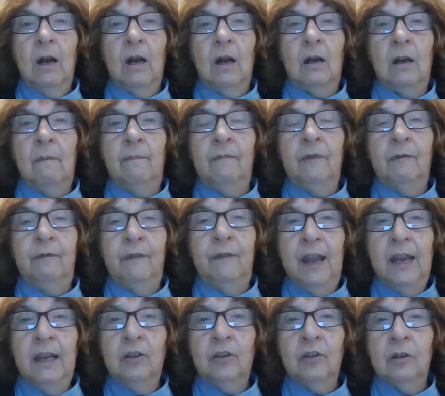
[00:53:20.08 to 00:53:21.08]
um, the
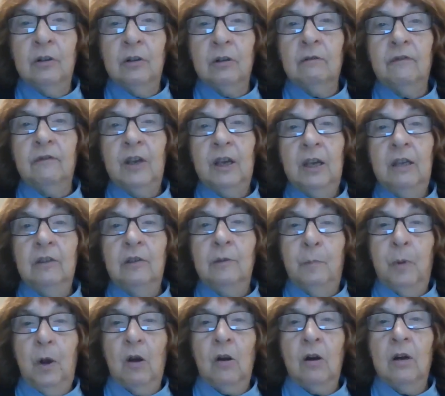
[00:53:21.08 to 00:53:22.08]
vagus nerve is
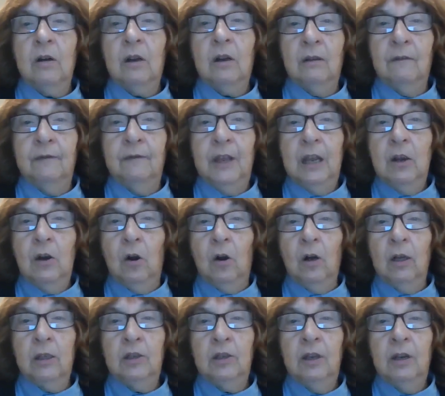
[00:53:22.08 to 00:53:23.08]
part of the
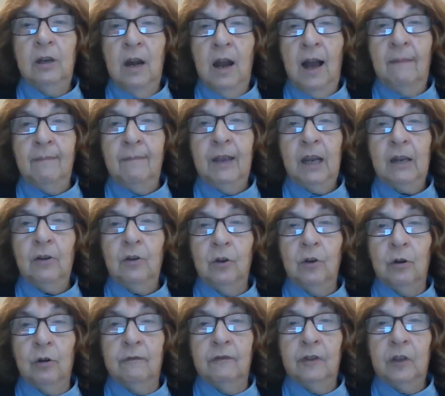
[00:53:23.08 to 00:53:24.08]
autonomic
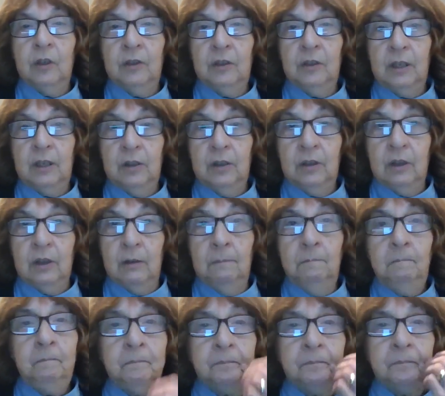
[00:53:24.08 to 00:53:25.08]
nervous
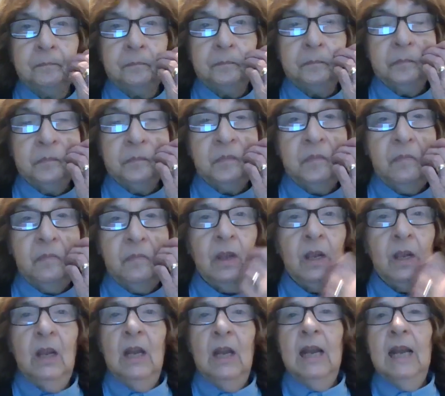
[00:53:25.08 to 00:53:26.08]
system
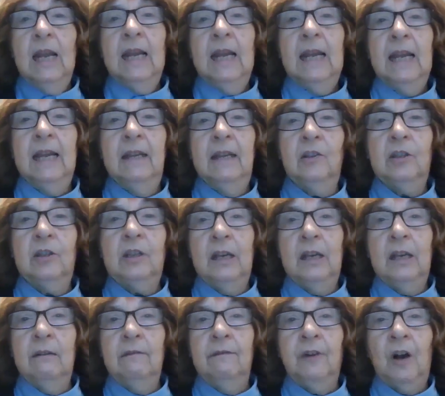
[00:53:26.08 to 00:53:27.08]
it's
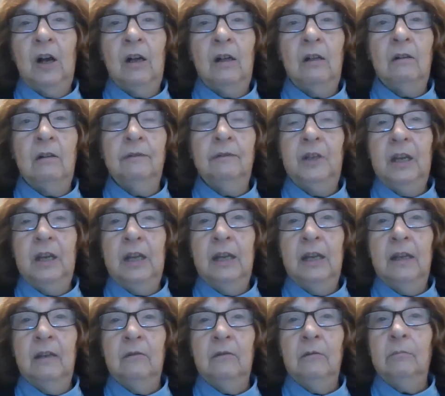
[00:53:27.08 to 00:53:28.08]
involved
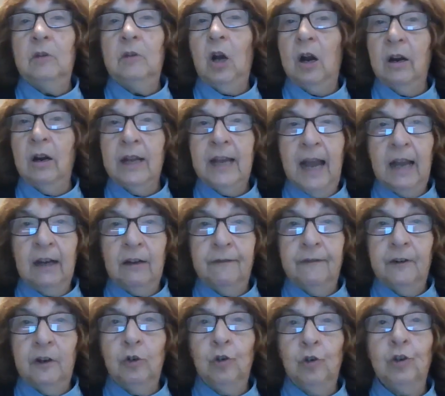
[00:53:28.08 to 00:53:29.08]
in cardiac
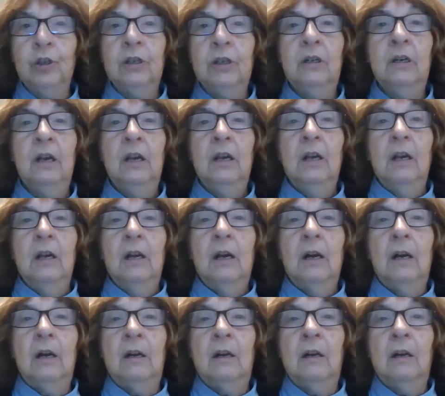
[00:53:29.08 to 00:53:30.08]
function
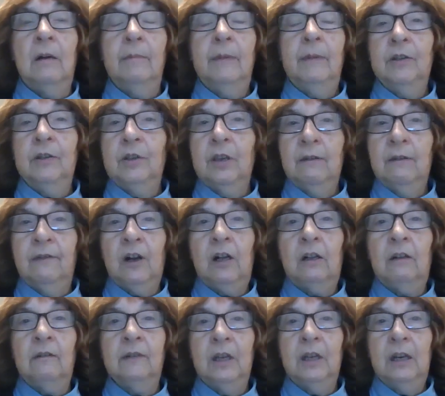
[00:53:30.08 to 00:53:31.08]
um, it's
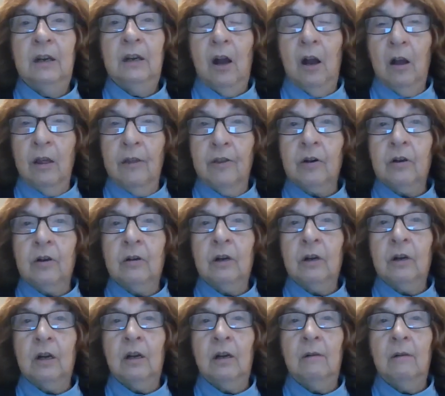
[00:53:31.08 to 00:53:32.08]
involved in
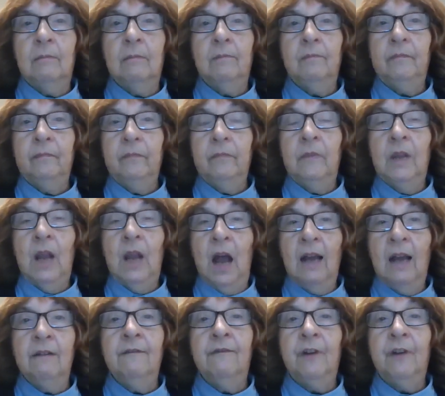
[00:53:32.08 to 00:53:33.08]
other um,
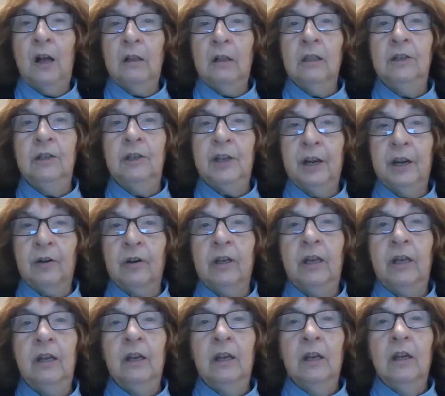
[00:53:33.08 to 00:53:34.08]

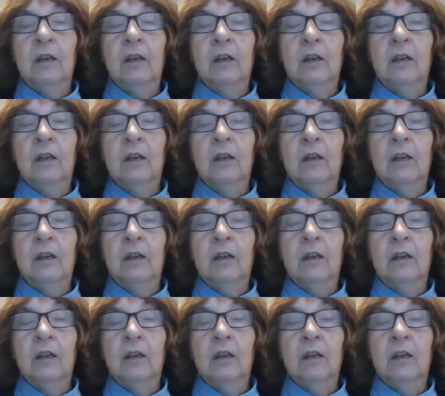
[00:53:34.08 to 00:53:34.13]
non-voluntary